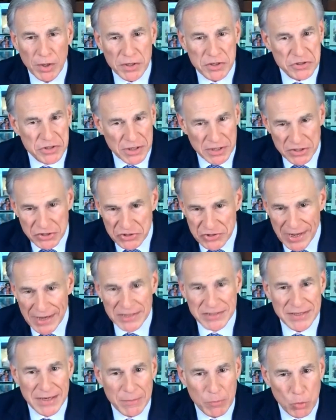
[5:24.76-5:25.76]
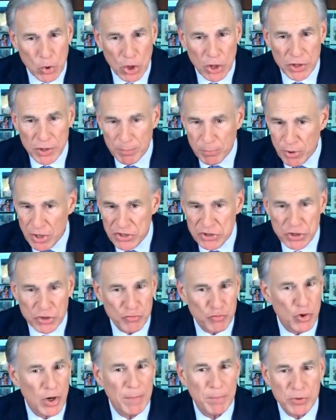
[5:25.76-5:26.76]
is the exact same wall that President
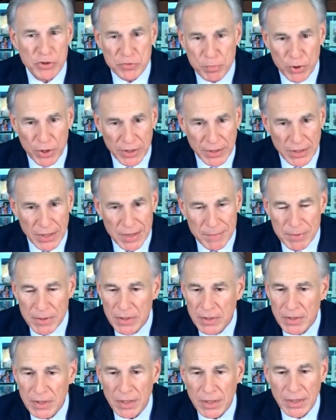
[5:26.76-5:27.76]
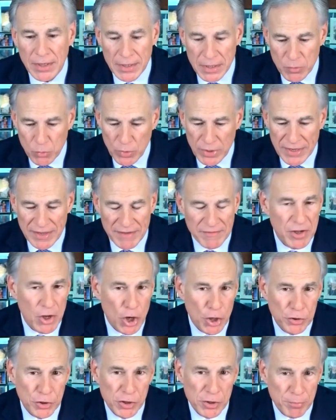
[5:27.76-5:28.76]
Trump was putting up. And we had
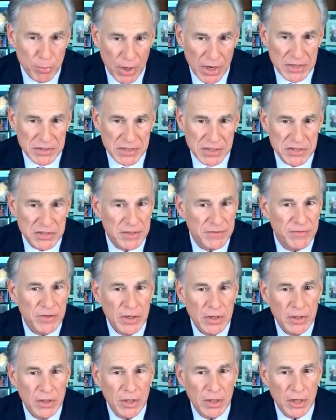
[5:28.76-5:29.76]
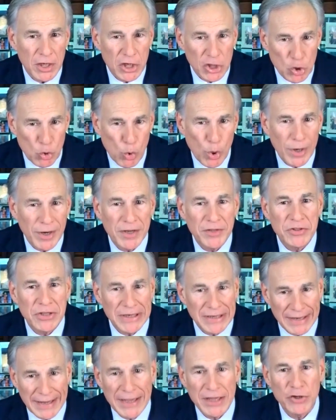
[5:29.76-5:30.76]
gone through the process of acquiring the
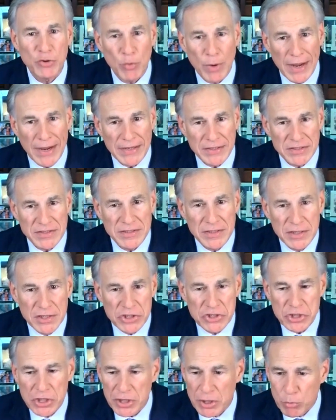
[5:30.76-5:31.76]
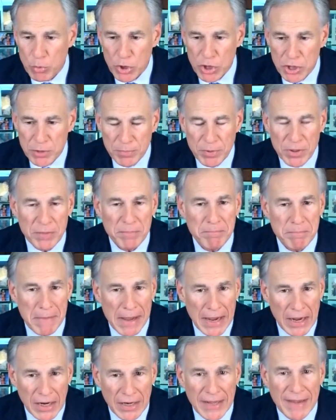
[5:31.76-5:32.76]
land rights so that we're going to put
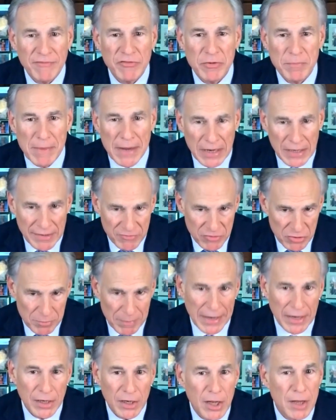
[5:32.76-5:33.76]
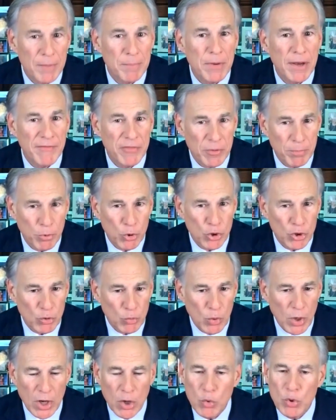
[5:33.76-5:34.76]
mile after mile after mile up of the border
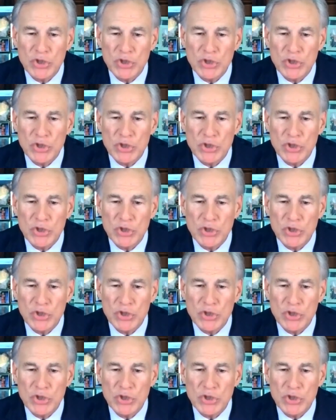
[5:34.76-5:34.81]
wall,